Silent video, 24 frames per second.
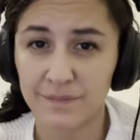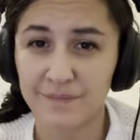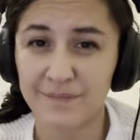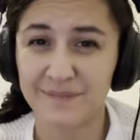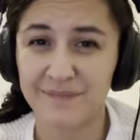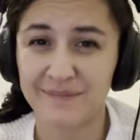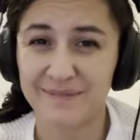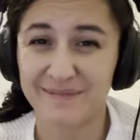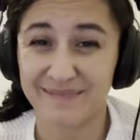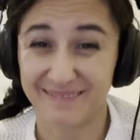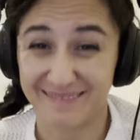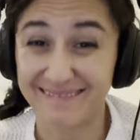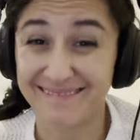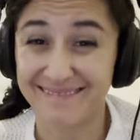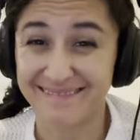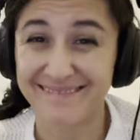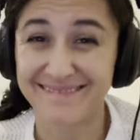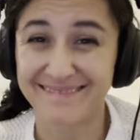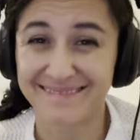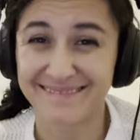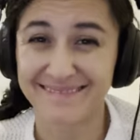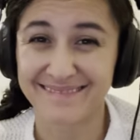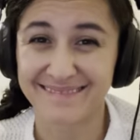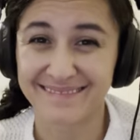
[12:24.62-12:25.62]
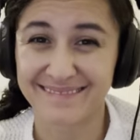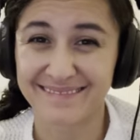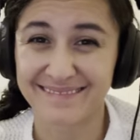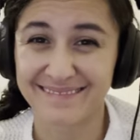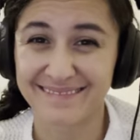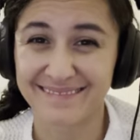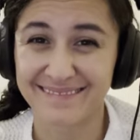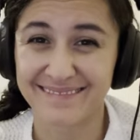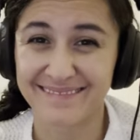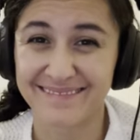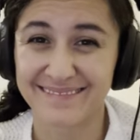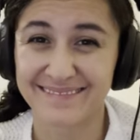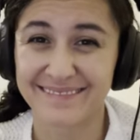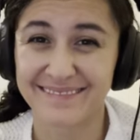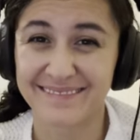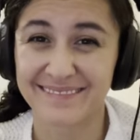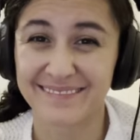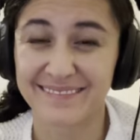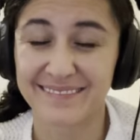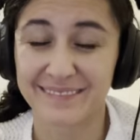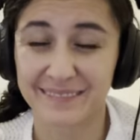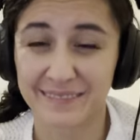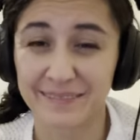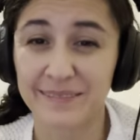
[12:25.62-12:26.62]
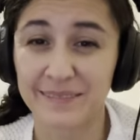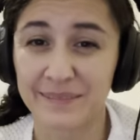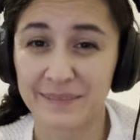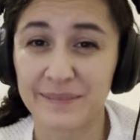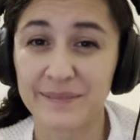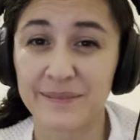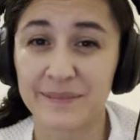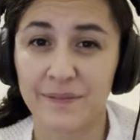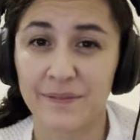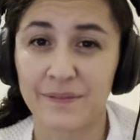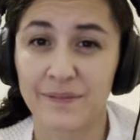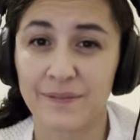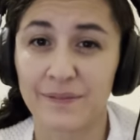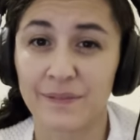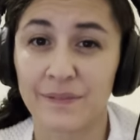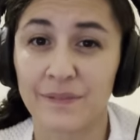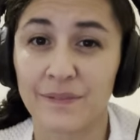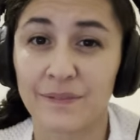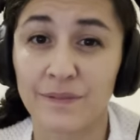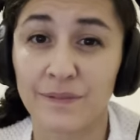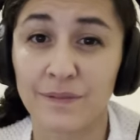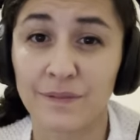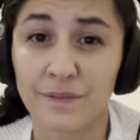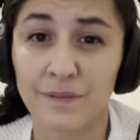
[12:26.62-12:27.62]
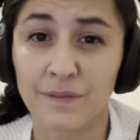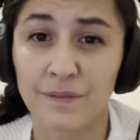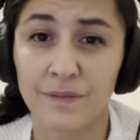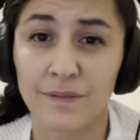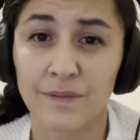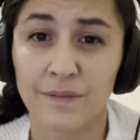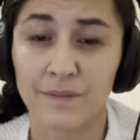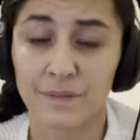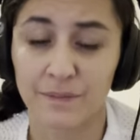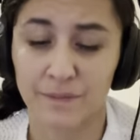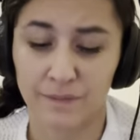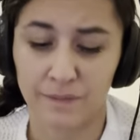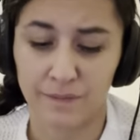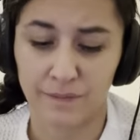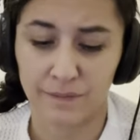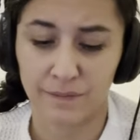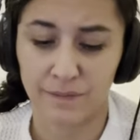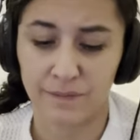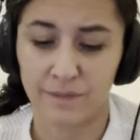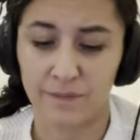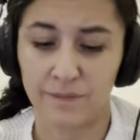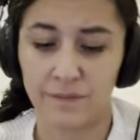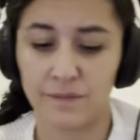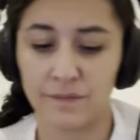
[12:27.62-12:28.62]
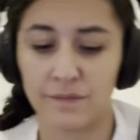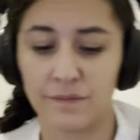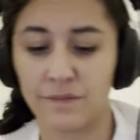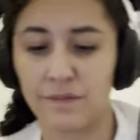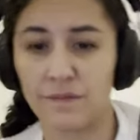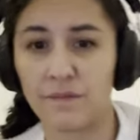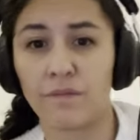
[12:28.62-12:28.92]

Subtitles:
This person isn't speaking.